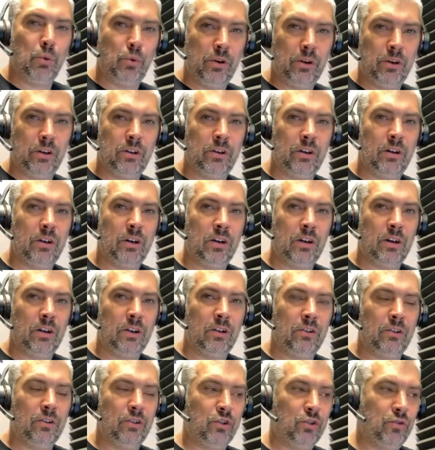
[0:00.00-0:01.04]
quick
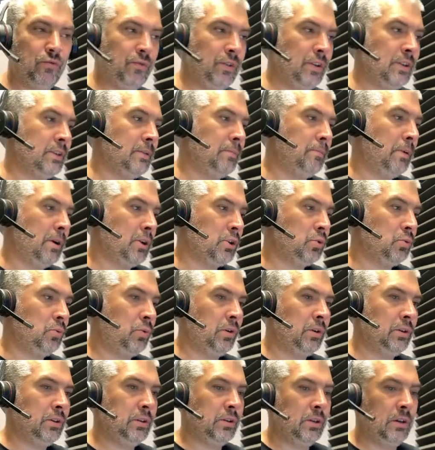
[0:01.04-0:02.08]
fix the
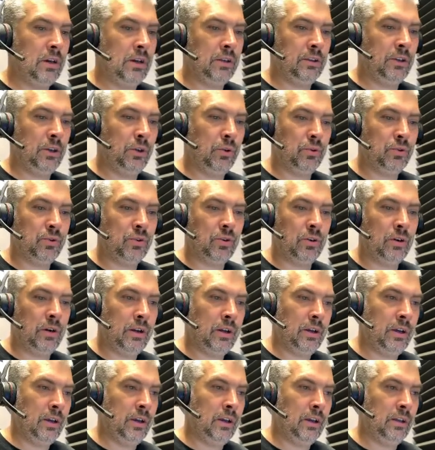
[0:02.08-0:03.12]
password and the user,
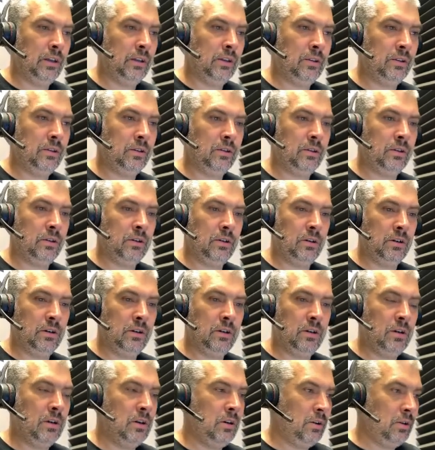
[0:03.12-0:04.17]
and
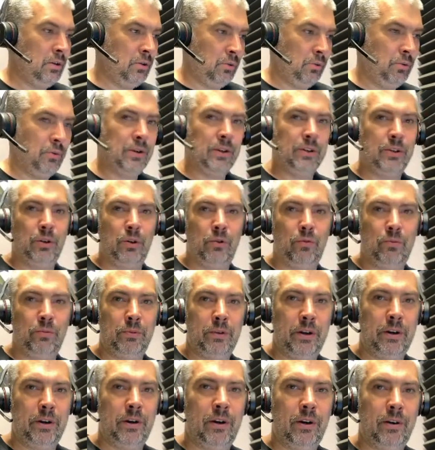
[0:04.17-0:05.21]
we'll continue from
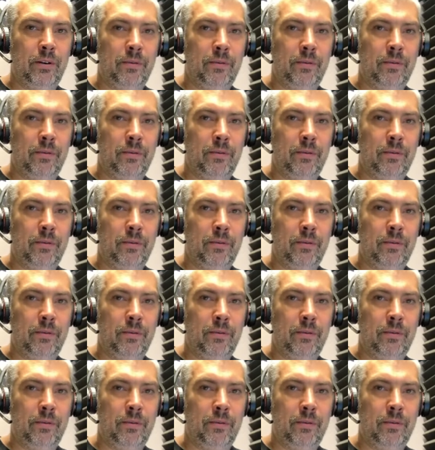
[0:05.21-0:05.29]
there.